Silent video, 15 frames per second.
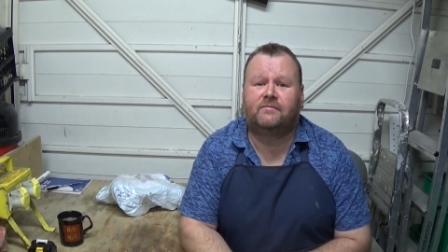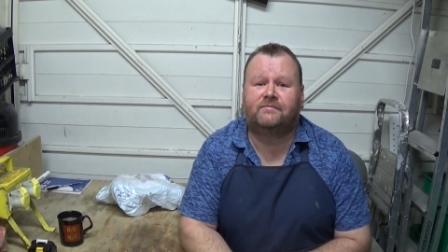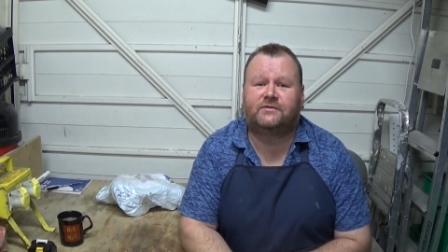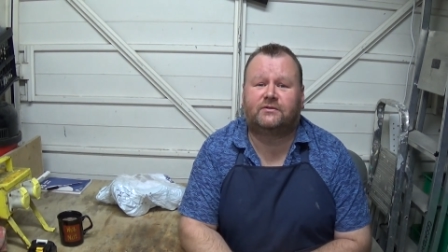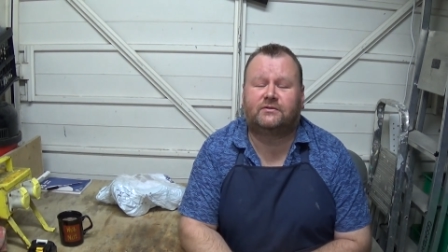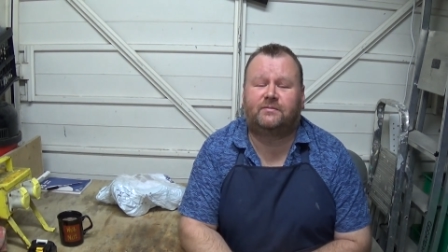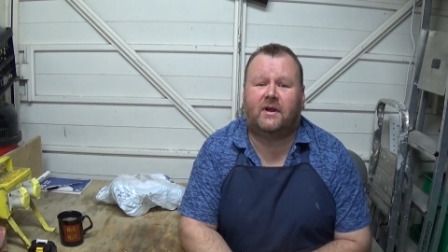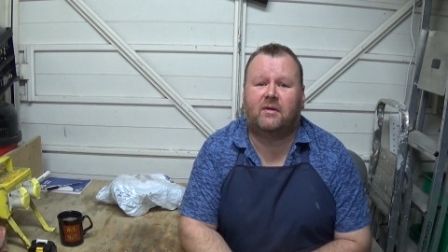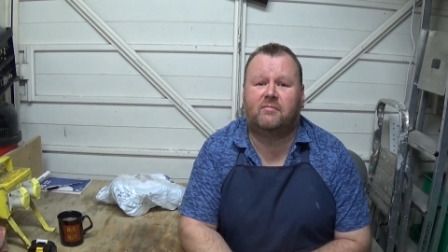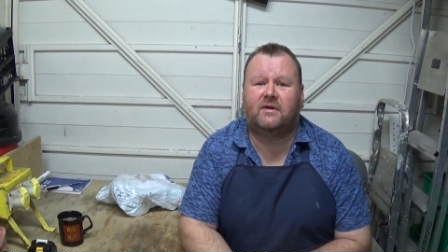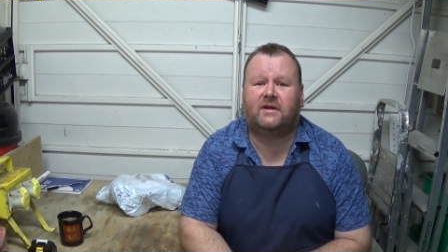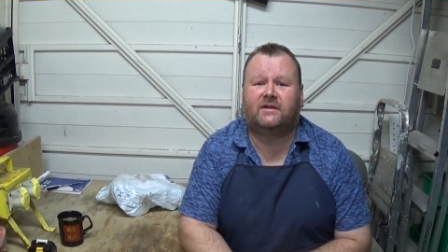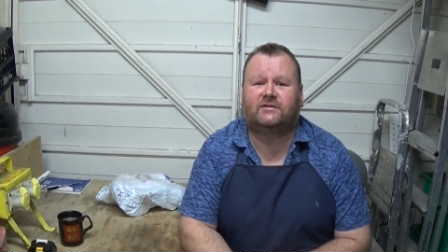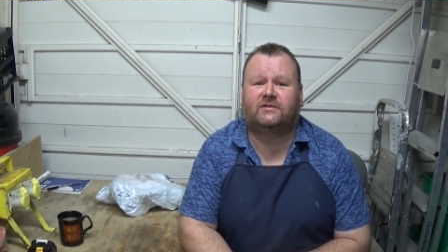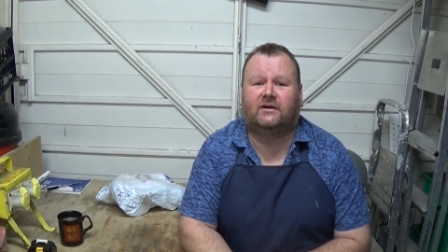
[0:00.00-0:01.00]
So I spent a
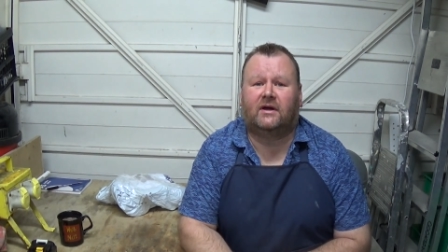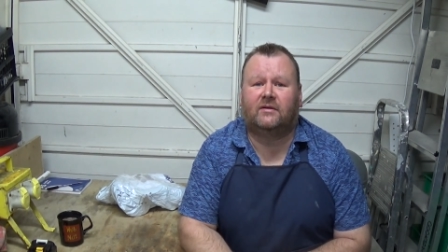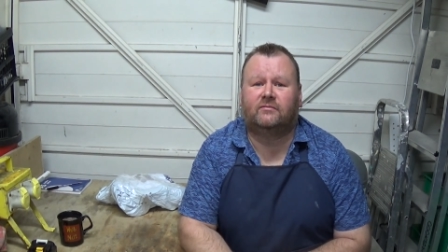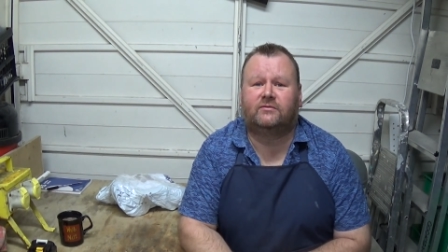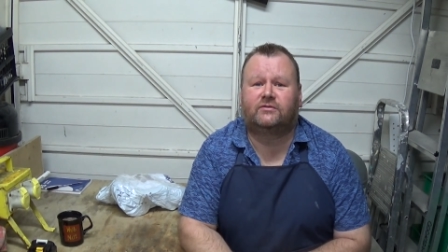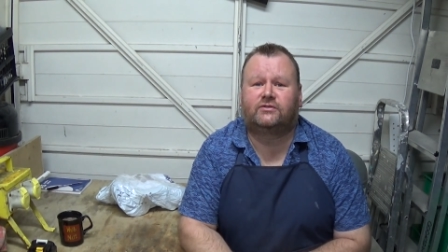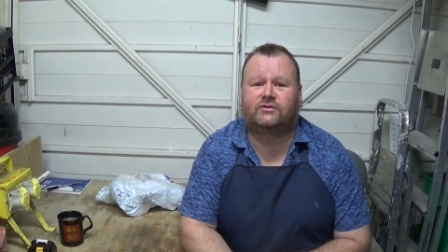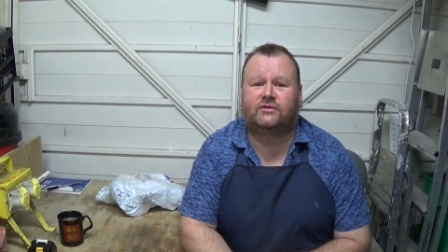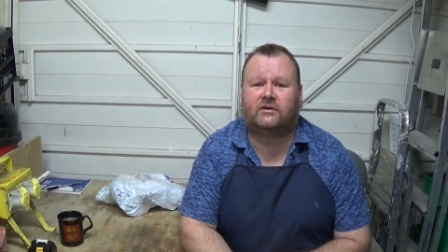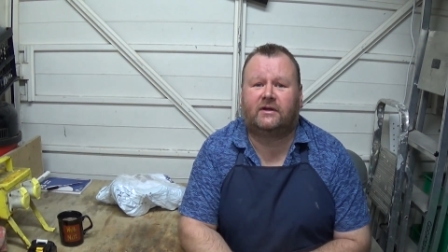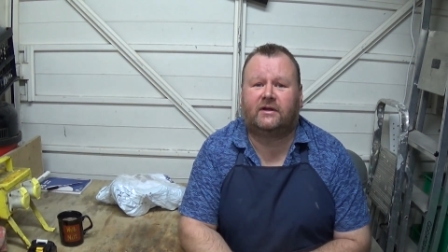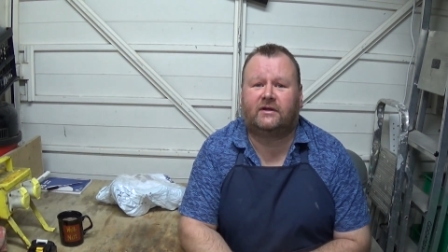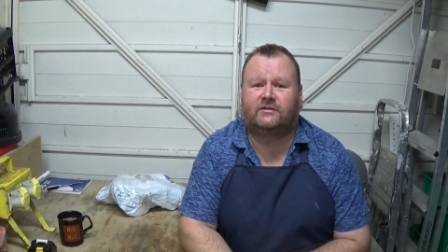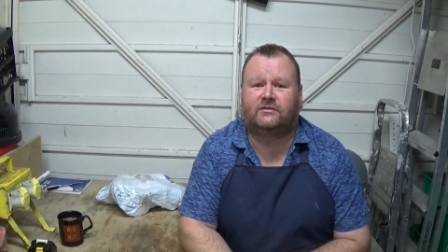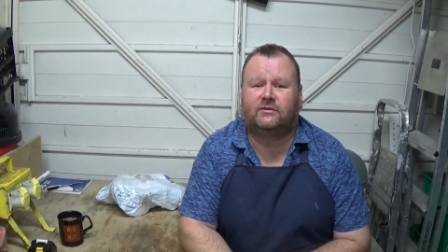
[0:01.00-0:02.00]
bit of time
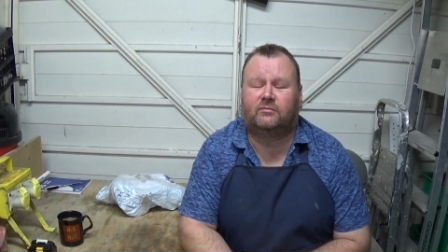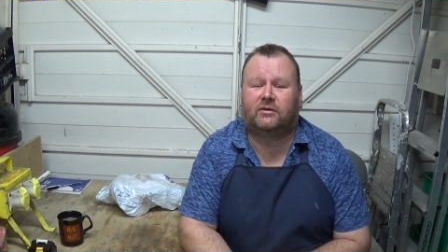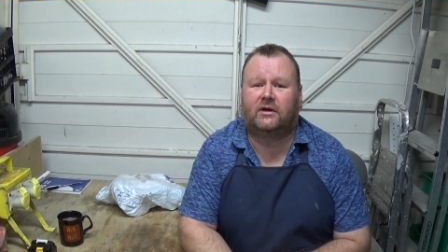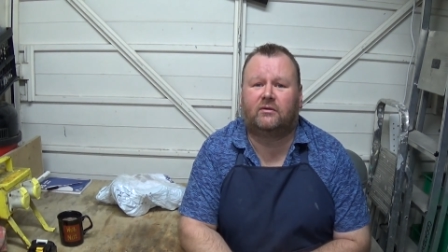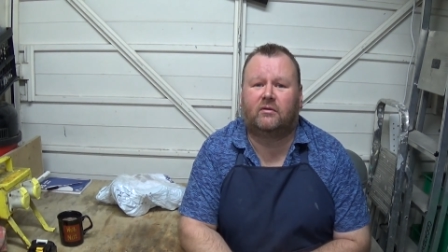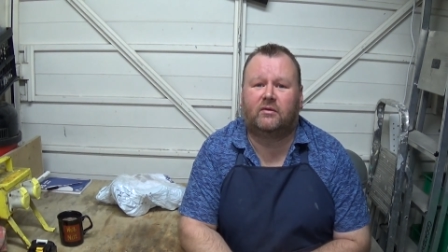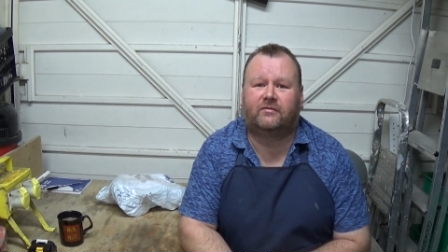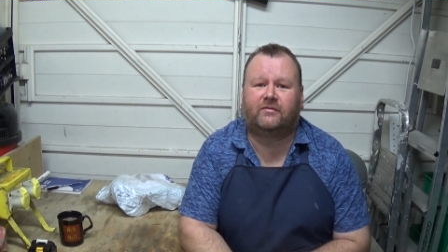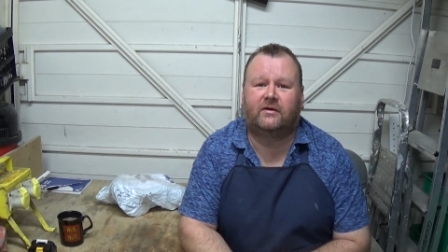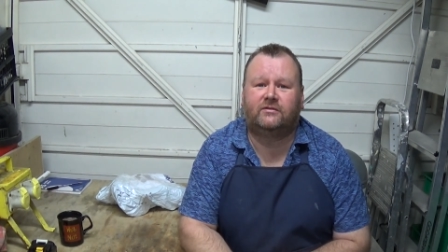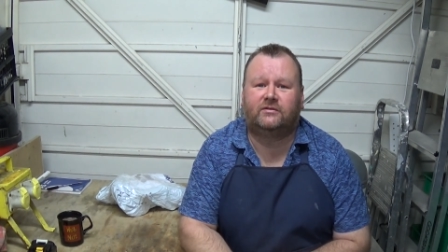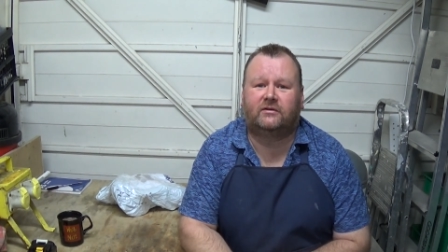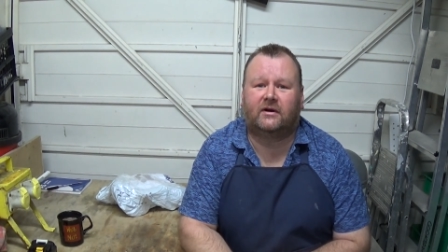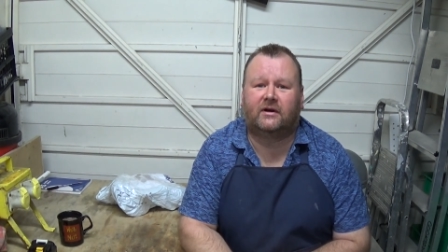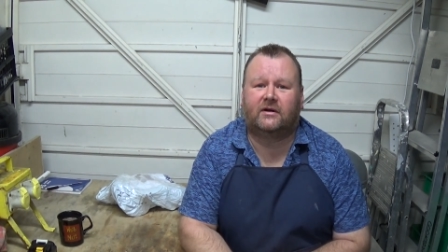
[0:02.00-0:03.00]
trying to blow up the
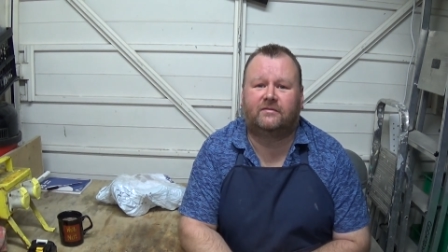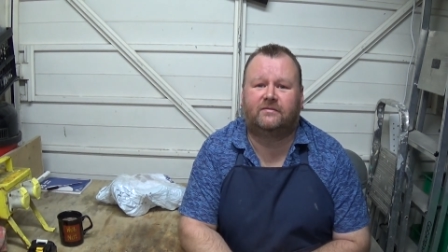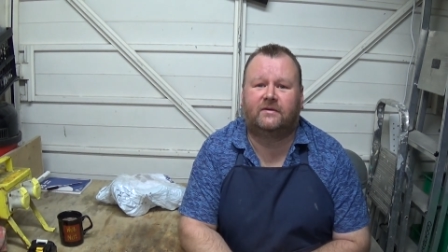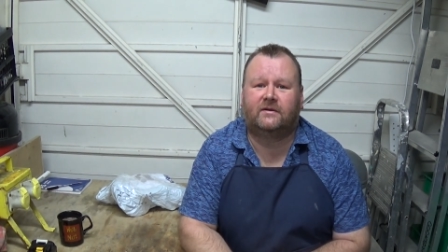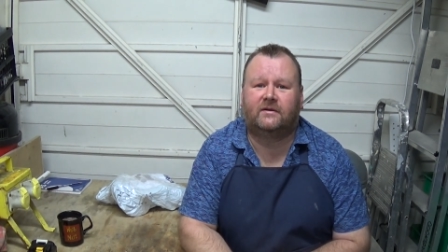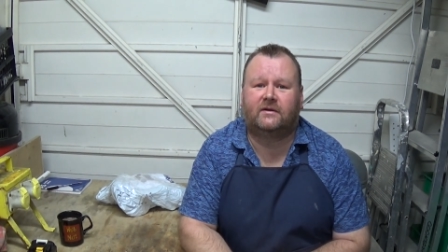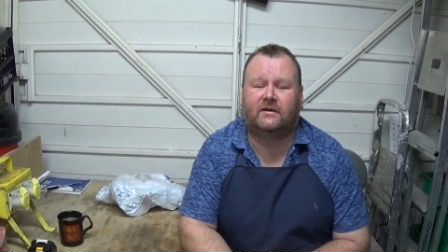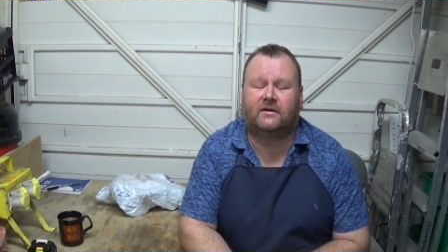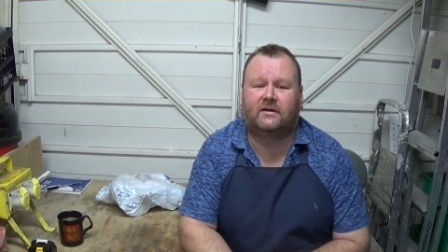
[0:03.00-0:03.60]
photograph and